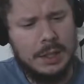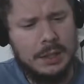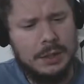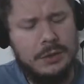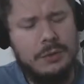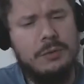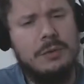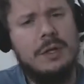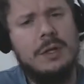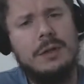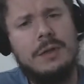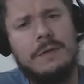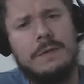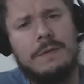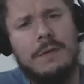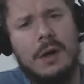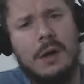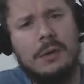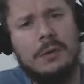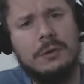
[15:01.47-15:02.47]
You need the
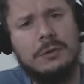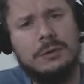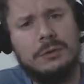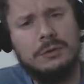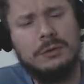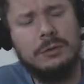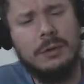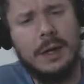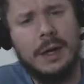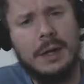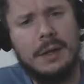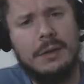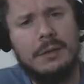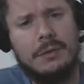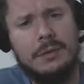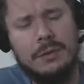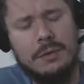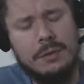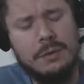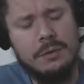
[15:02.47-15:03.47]
Father's strength
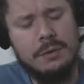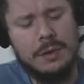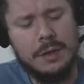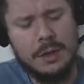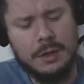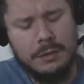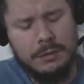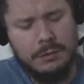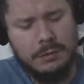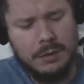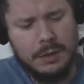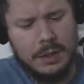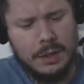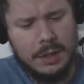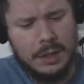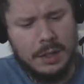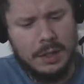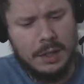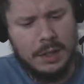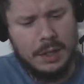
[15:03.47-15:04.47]
to do this.
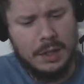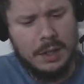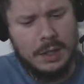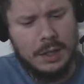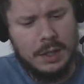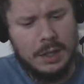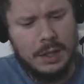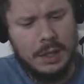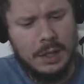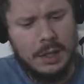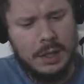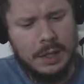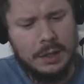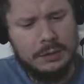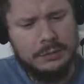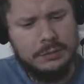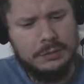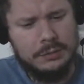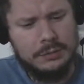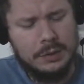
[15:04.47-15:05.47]

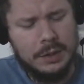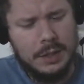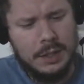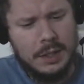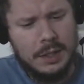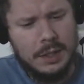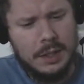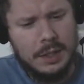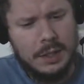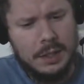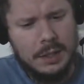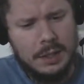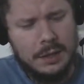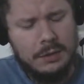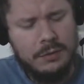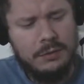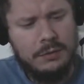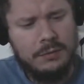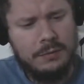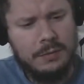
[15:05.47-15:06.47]
And
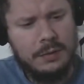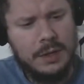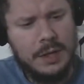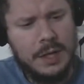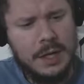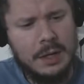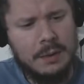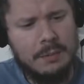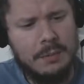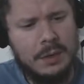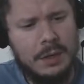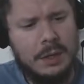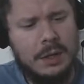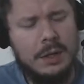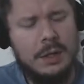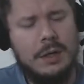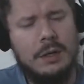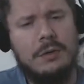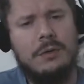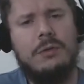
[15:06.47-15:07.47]
his flame,
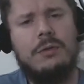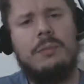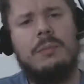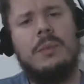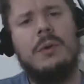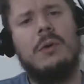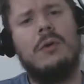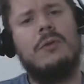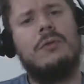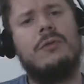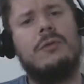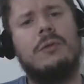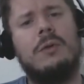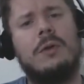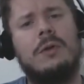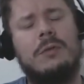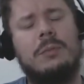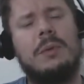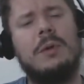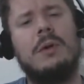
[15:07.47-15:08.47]
his
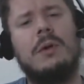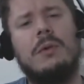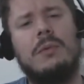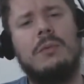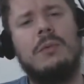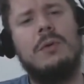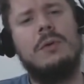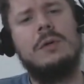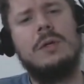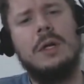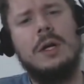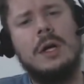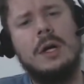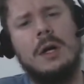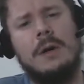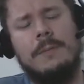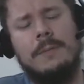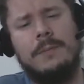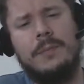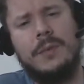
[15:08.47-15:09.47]
spirit will
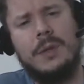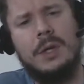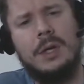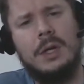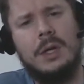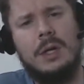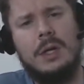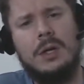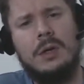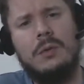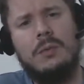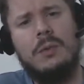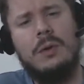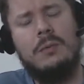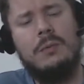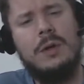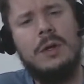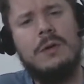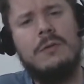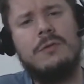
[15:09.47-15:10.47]
come
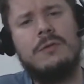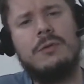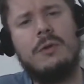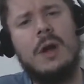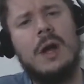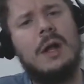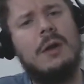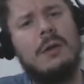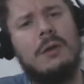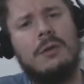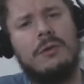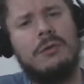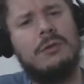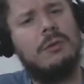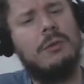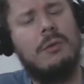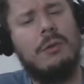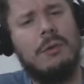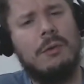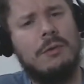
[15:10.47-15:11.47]
when we've tried our
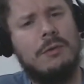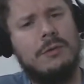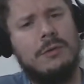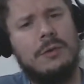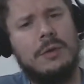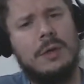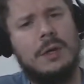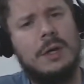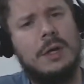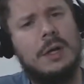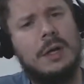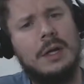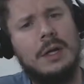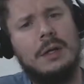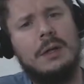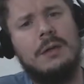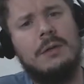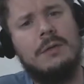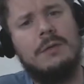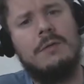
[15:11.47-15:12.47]
swords in
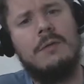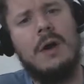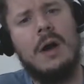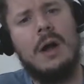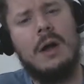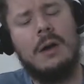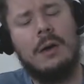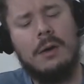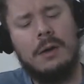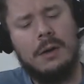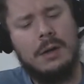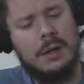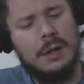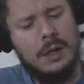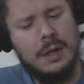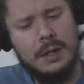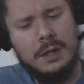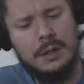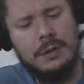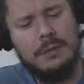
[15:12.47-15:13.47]
his fire.
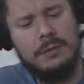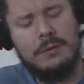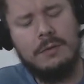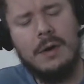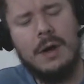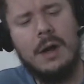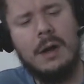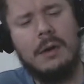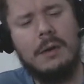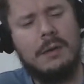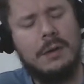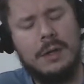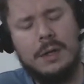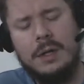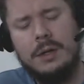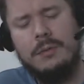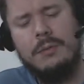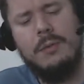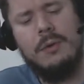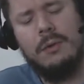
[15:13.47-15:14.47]
In his fire,
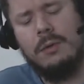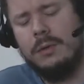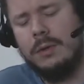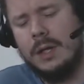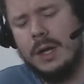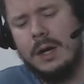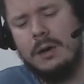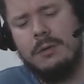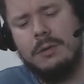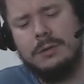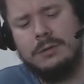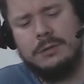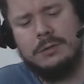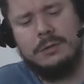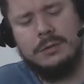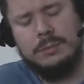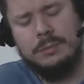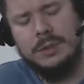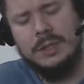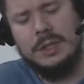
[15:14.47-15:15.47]
he will allow us
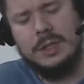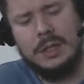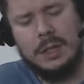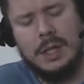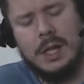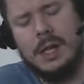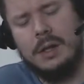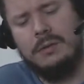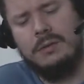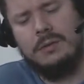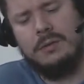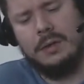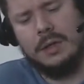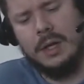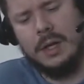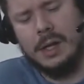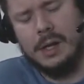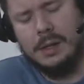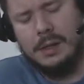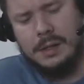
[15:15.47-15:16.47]
to be cleansed
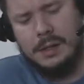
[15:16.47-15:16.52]
again.